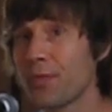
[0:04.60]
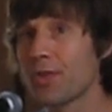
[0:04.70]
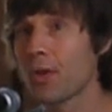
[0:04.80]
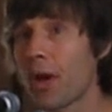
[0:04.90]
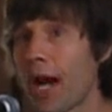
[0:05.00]

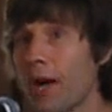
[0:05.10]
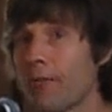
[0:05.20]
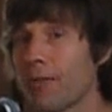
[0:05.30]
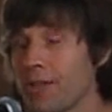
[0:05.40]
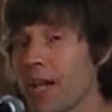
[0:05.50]
So
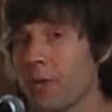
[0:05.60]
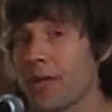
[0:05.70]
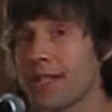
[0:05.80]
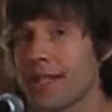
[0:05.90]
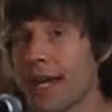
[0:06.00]
first I
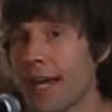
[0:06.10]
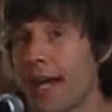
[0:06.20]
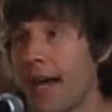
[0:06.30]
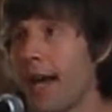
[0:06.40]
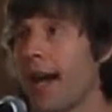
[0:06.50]
want to say
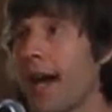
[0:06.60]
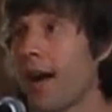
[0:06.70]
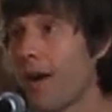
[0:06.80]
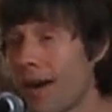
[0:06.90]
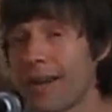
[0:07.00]

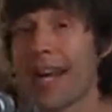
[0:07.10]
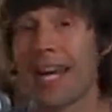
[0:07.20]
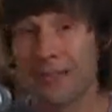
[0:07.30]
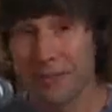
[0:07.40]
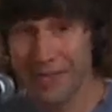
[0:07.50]
how honored I
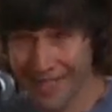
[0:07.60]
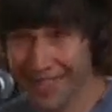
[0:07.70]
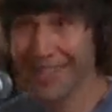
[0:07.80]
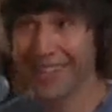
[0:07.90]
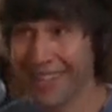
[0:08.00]
am to be
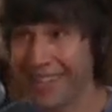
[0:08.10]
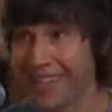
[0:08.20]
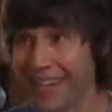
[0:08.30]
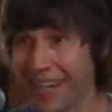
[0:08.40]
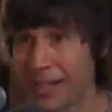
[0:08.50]
here.
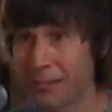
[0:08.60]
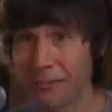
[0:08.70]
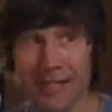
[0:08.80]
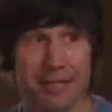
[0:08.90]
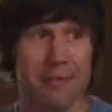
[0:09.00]

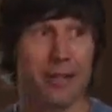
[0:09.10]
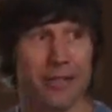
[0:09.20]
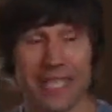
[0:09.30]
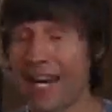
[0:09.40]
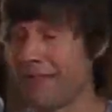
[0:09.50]
I think my
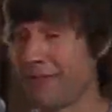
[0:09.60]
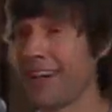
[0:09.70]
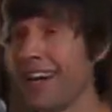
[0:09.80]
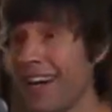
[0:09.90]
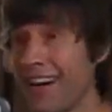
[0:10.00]
only time
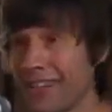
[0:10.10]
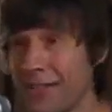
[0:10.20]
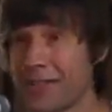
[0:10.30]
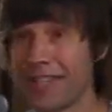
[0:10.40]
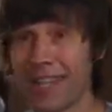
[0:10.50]
on
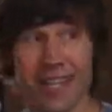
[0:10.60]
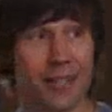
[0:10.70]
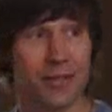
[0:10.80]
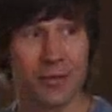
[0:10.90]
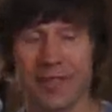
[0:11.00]

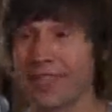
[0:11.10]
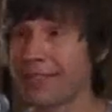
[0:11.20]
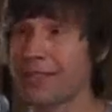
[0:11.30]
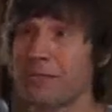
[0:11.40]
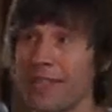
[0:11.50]
UCLA was
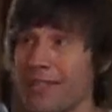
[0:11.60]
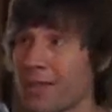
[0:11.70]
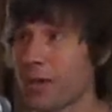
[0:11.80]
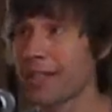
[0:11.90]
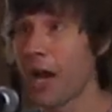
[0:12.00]
really to be
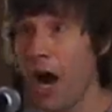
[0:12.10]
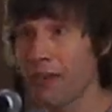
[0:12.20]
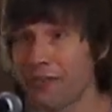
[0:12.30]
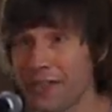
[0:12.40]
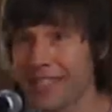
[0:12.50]
escorted
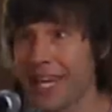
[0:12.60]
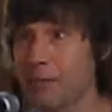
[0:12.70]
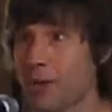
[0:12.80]
off for skating.